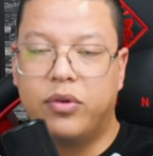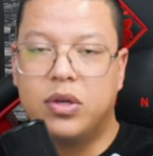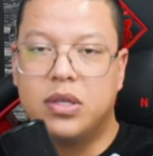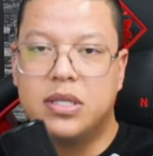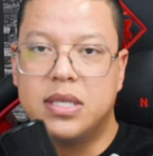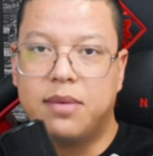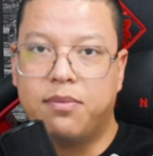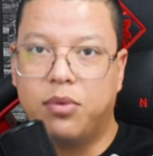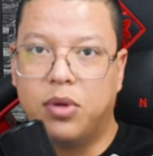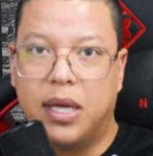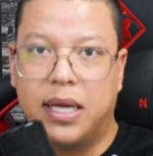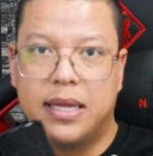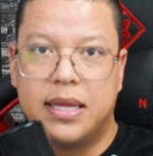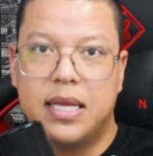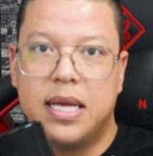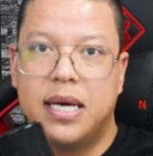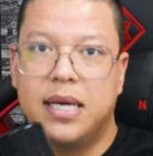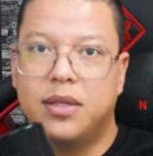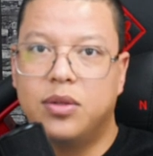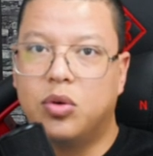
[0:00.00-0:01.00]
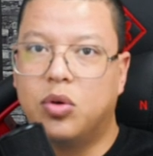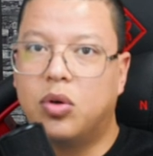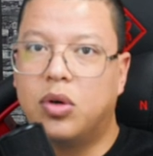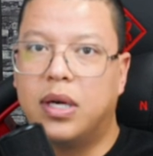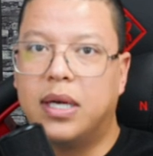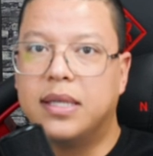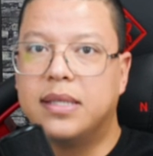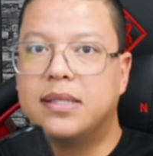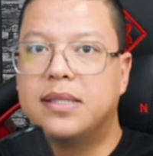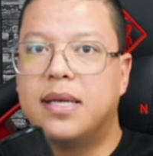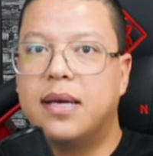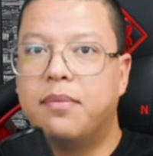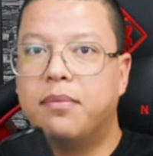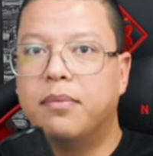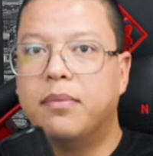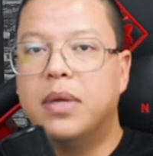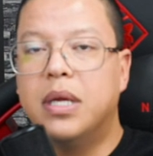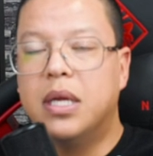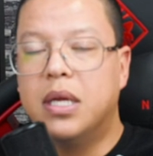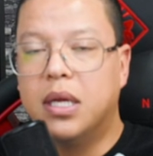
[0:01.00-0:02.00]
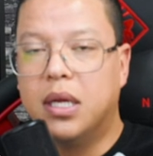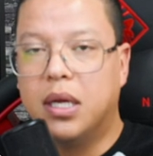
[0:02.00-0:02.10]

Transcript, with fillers: for example, at night or at some